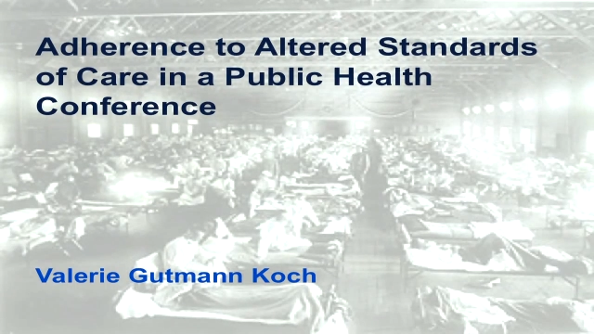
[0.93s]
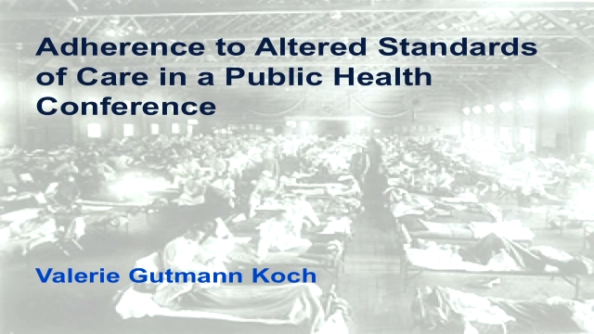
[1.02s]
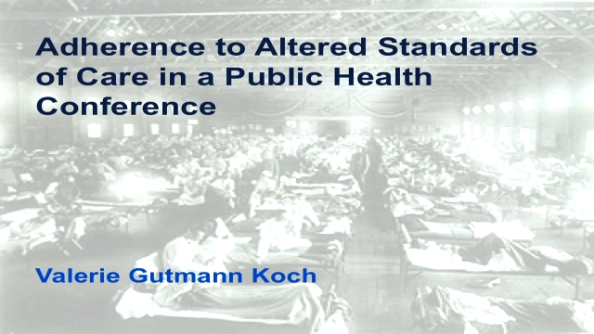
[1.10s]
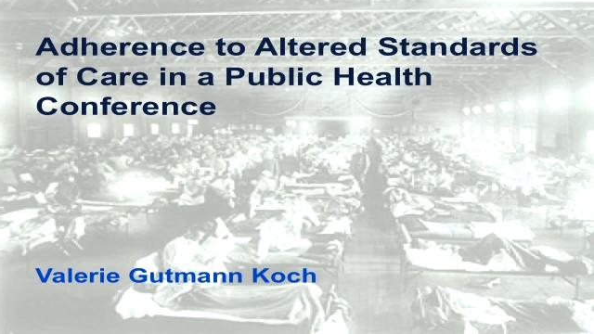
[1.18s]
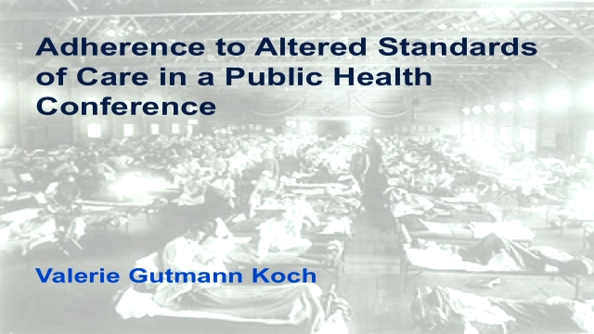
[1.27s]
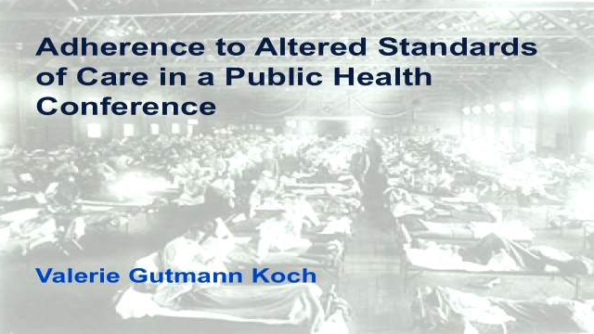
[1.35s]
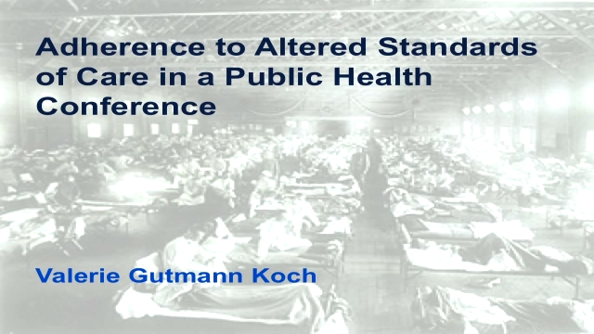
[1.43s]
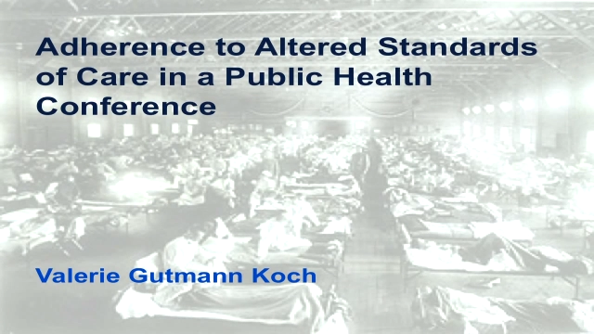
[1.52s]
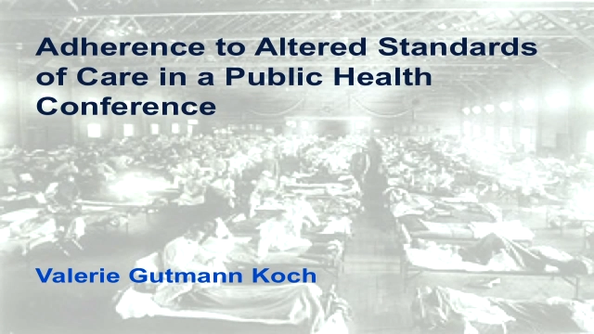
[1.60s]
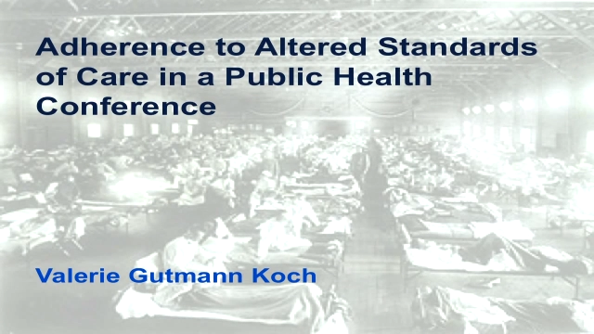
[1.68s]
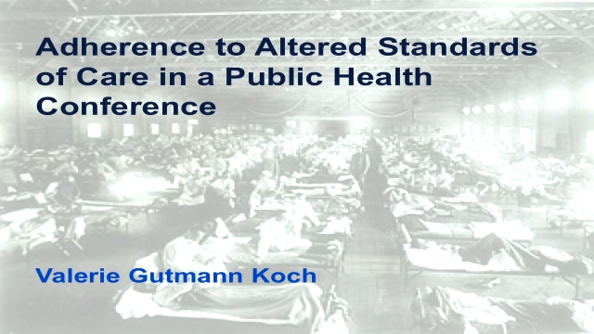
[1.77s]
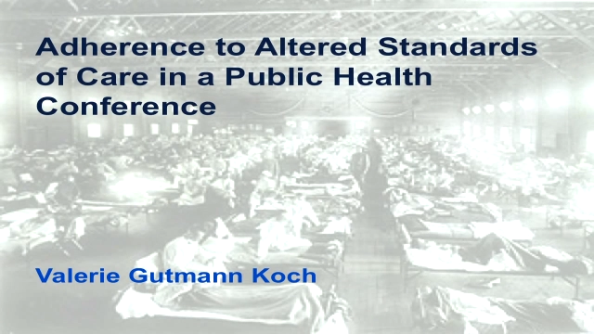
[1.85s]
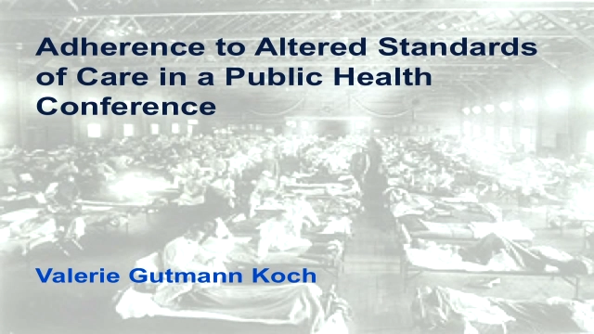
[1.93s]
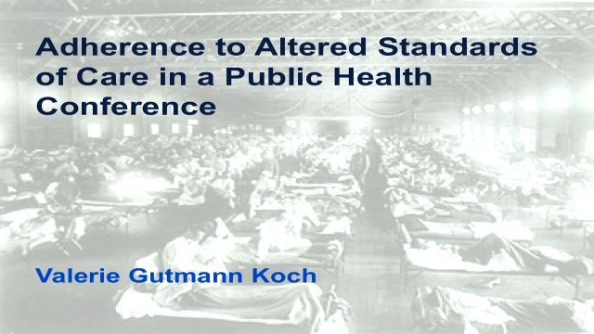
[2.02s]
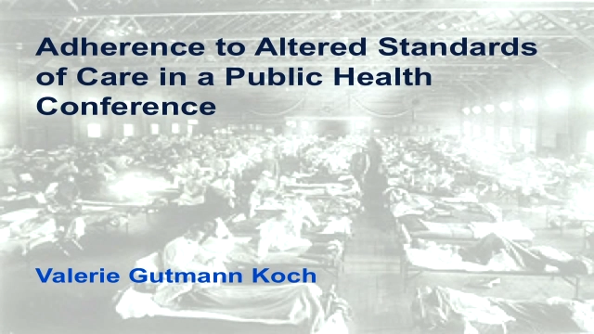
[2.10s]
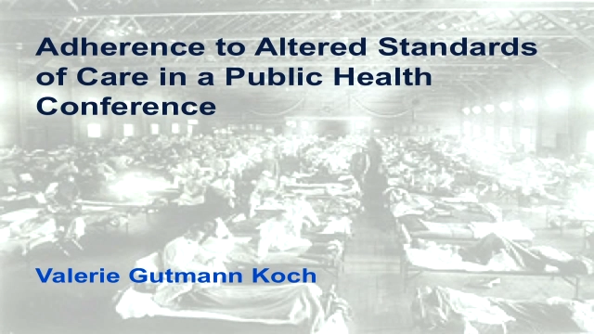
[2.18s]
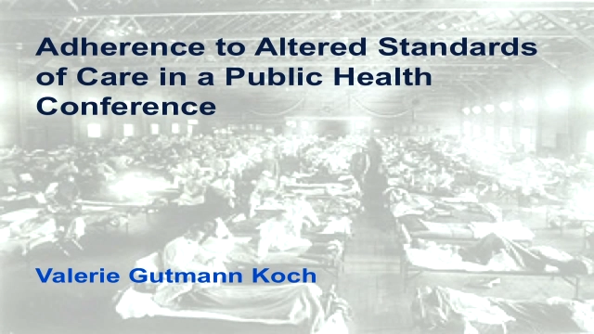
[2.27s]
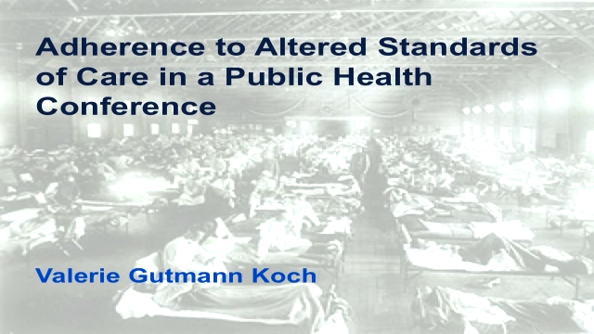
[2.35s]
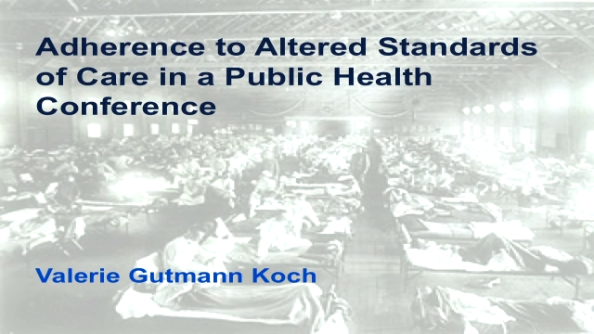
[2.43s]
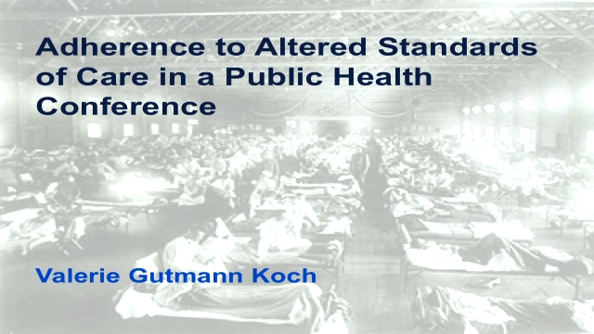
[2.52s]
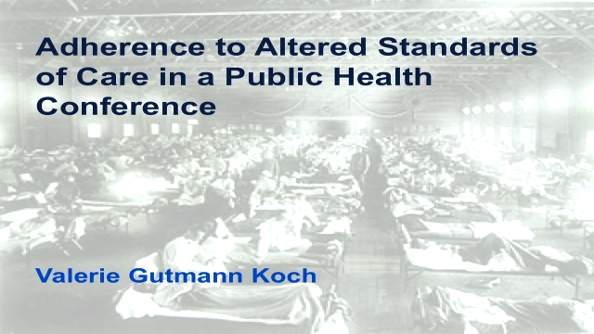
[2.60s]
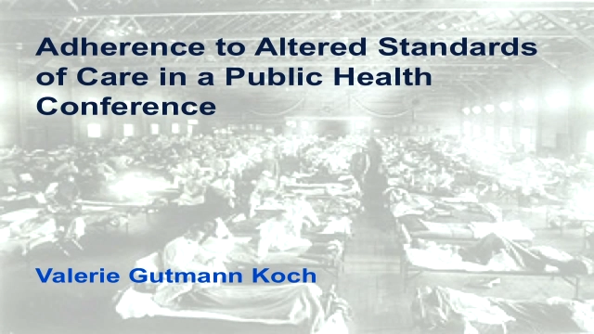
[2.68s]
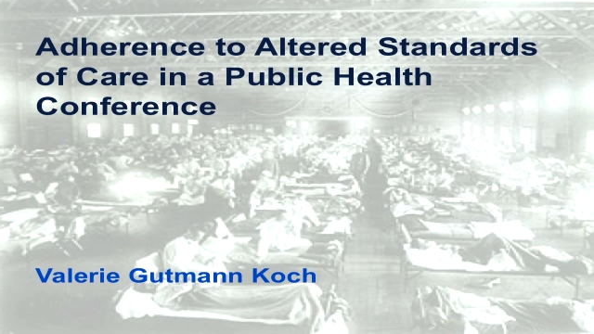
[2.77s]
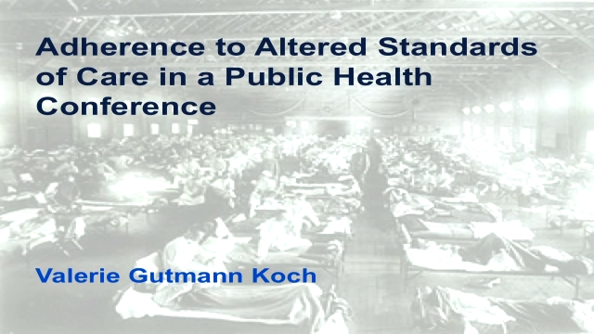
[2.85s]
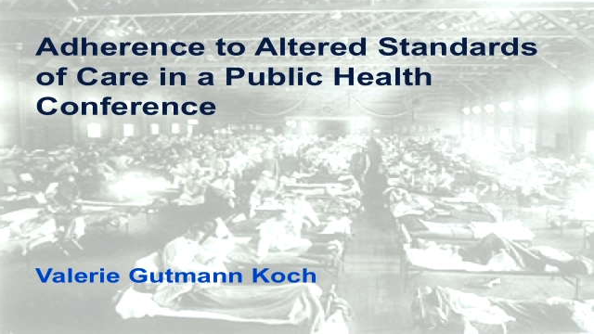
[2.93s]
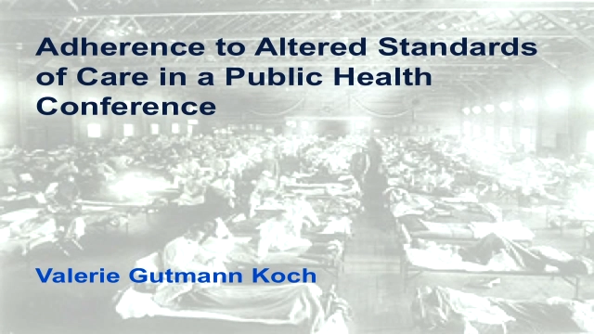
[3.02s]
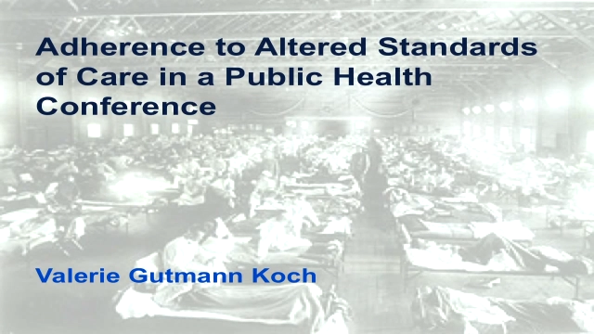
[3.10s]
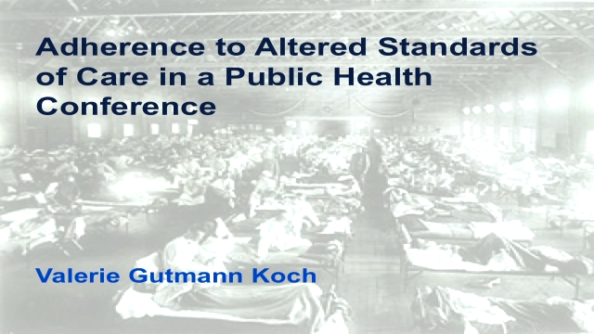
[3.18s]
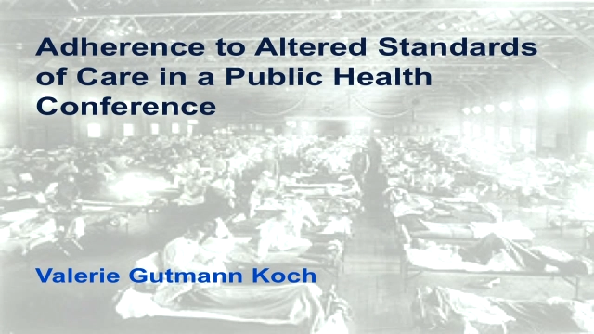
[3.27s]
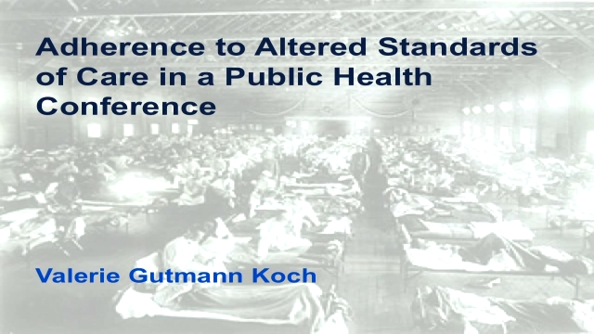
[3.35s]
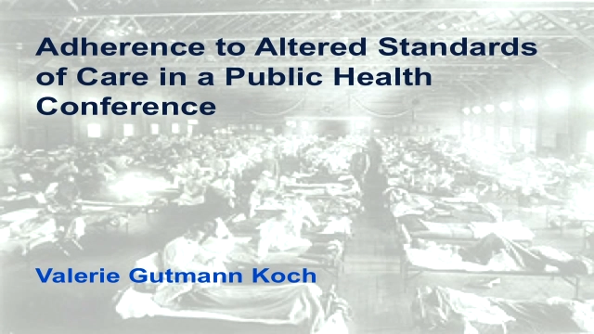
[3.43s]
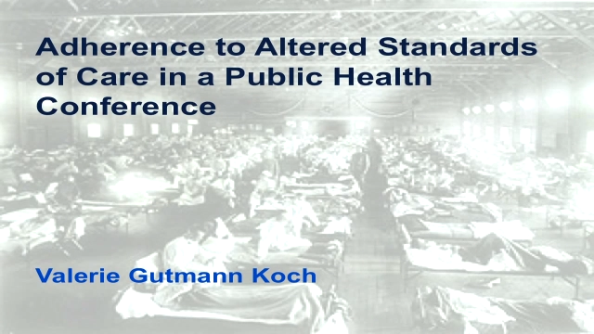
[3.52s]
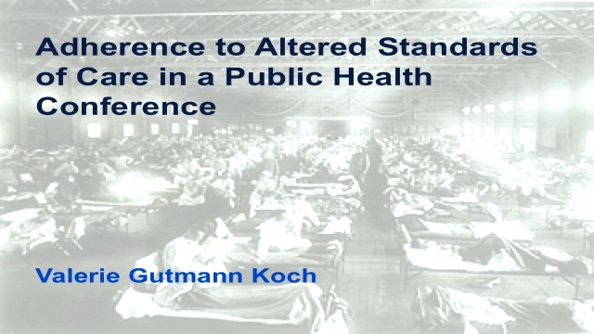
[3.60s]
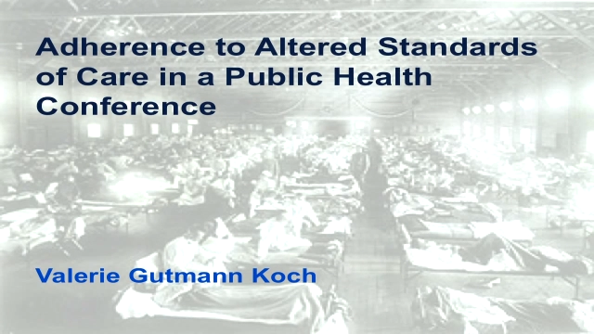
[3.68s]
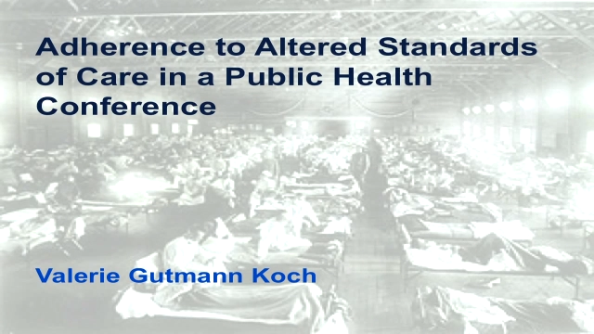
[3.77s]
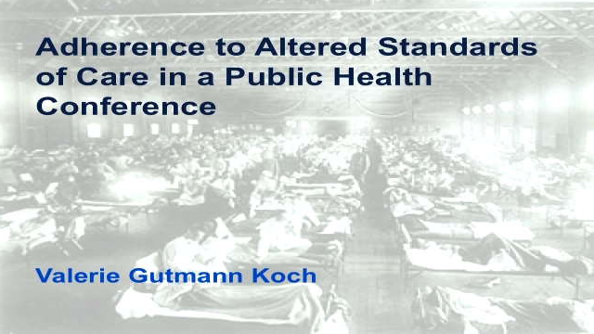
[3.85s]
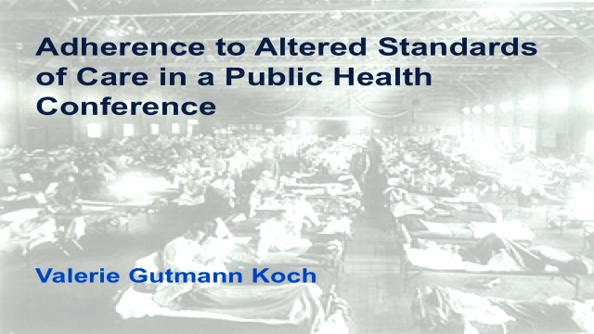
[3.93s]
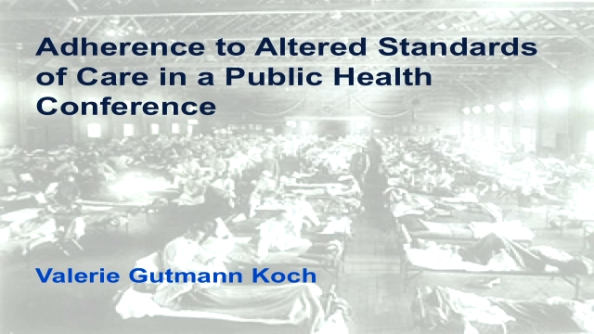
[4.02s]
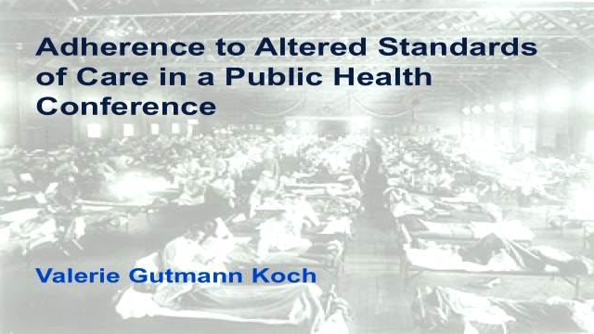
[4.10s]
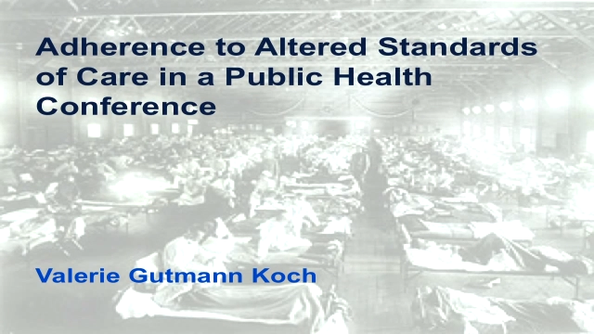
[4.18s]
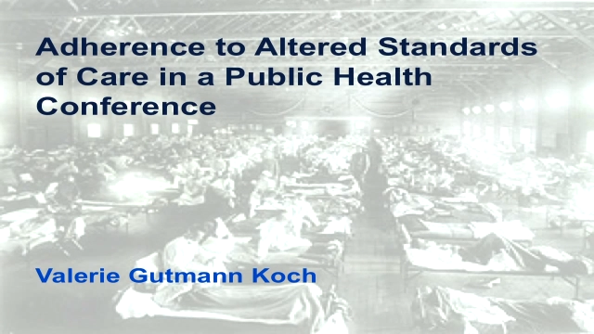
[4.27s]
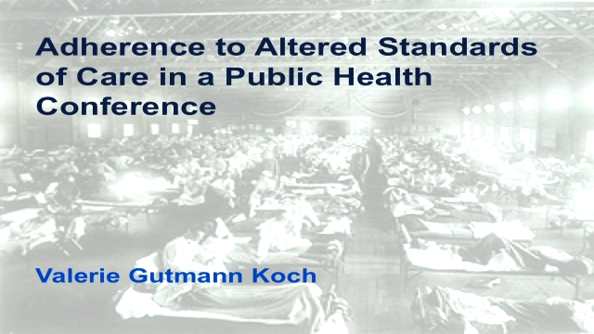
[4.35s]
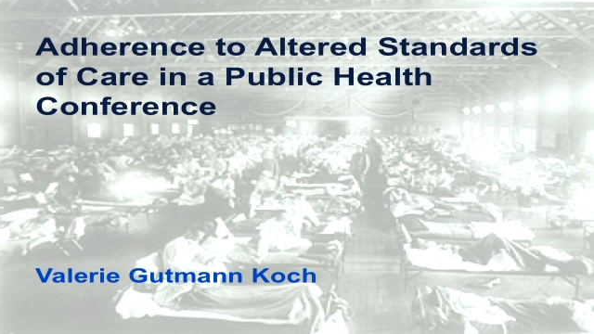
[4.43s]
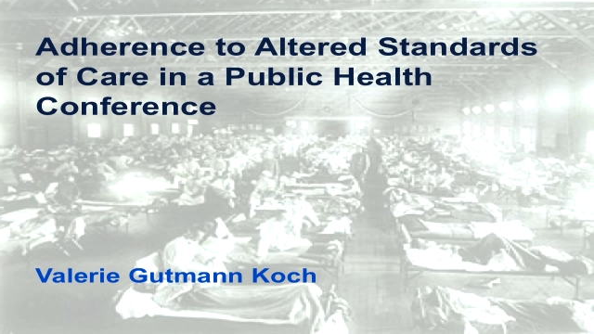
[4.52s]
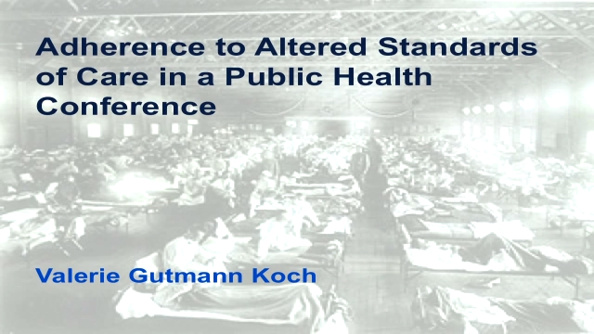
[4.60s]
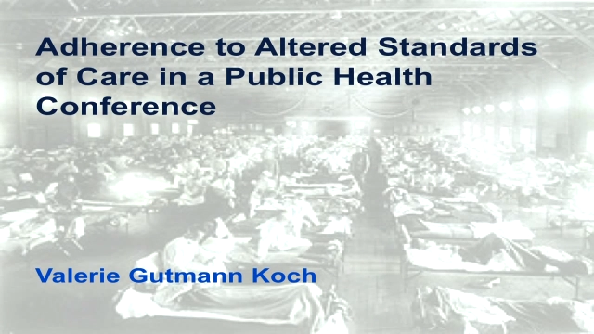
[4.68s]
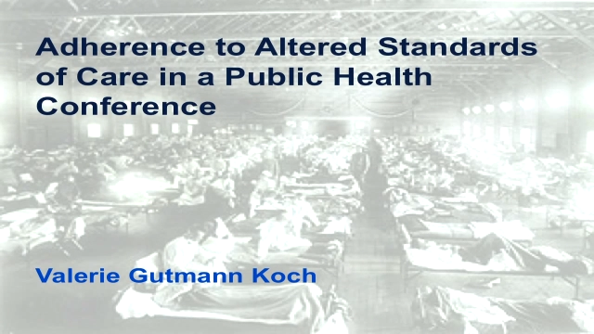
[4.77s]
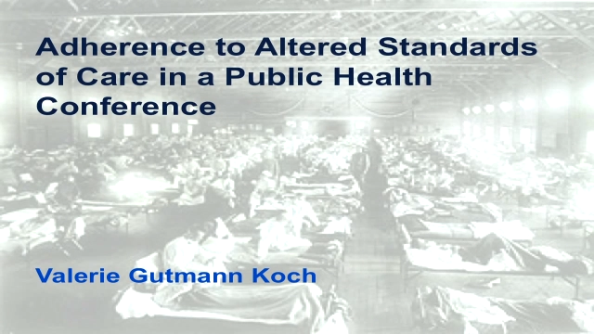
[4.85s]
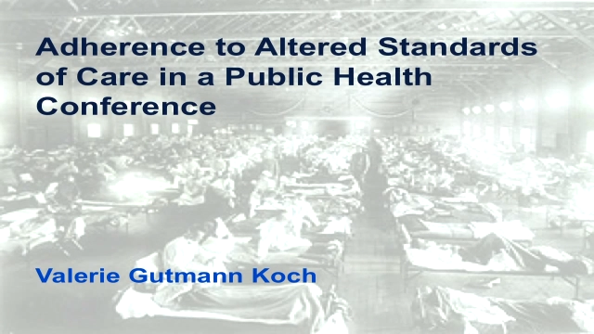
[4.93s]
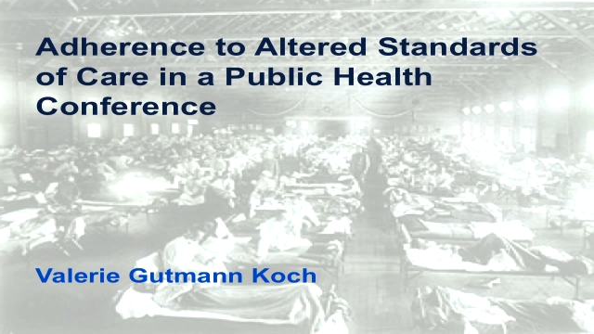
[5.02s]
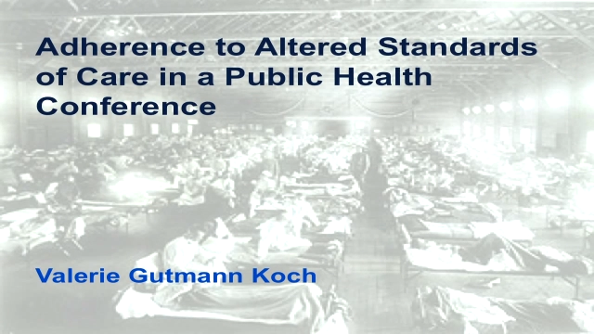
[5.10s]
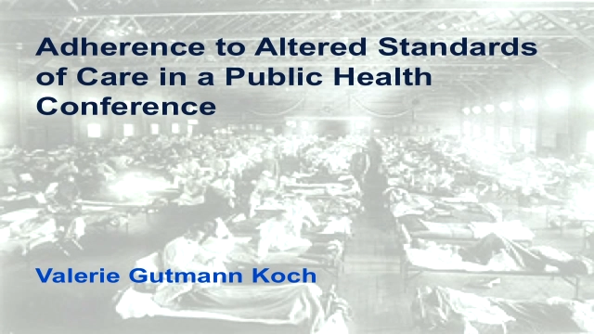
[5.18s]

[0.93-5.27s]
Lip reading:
Nobody's mouth can be seen.